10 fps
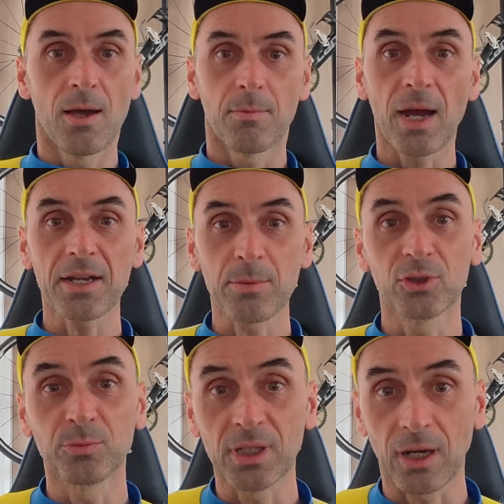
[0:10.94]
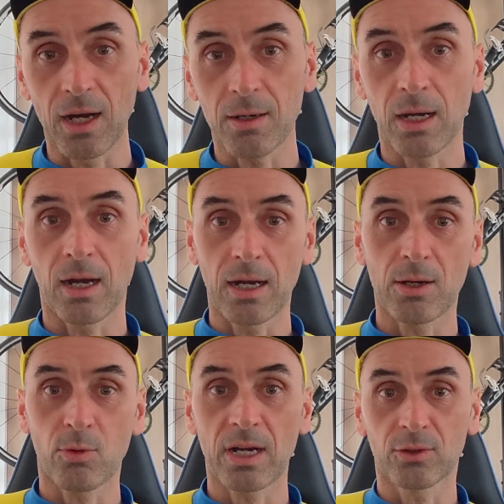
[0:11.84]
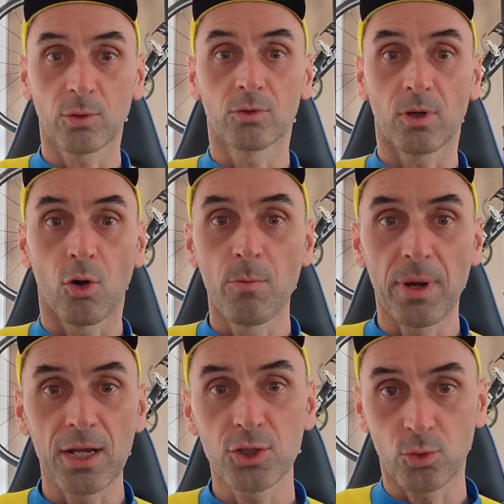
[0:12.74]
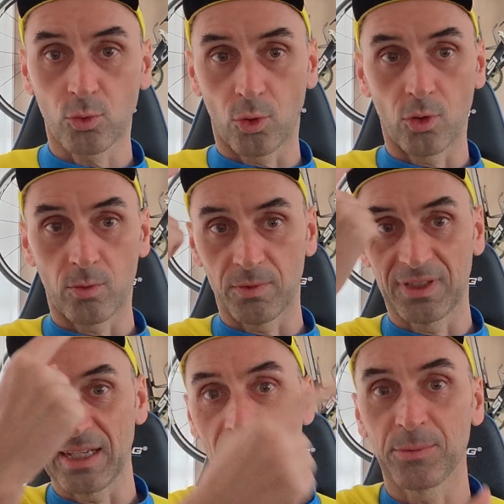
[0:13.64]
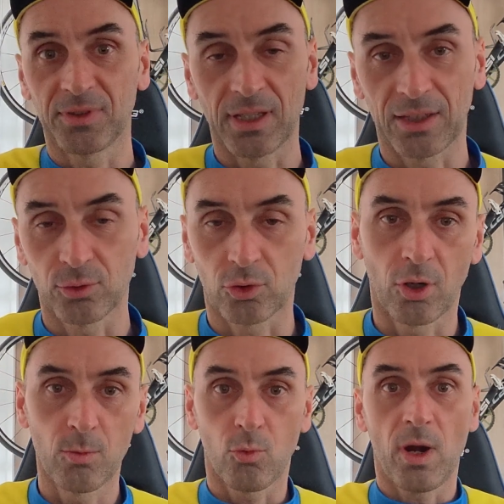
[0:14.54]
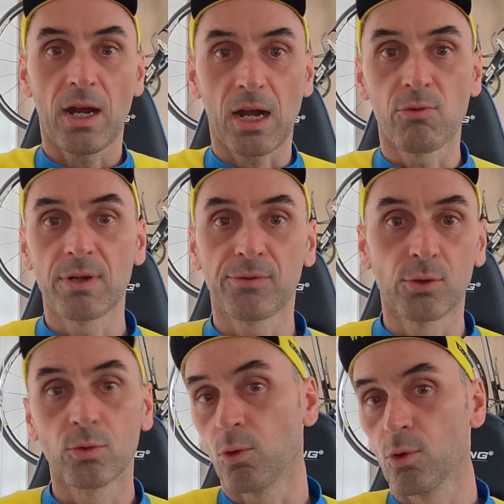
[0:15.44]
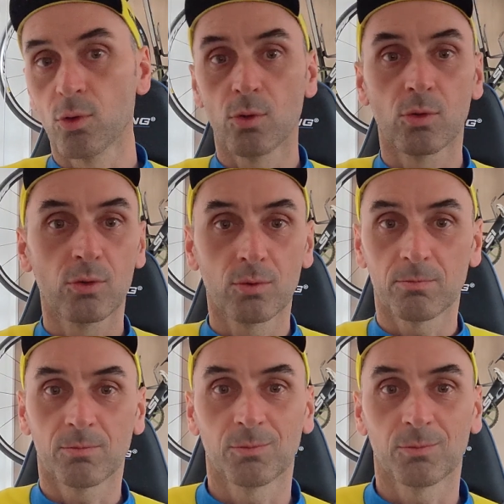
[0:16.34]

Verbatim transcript: My name is Micka, I write a homepage called dmcx.com where I review all,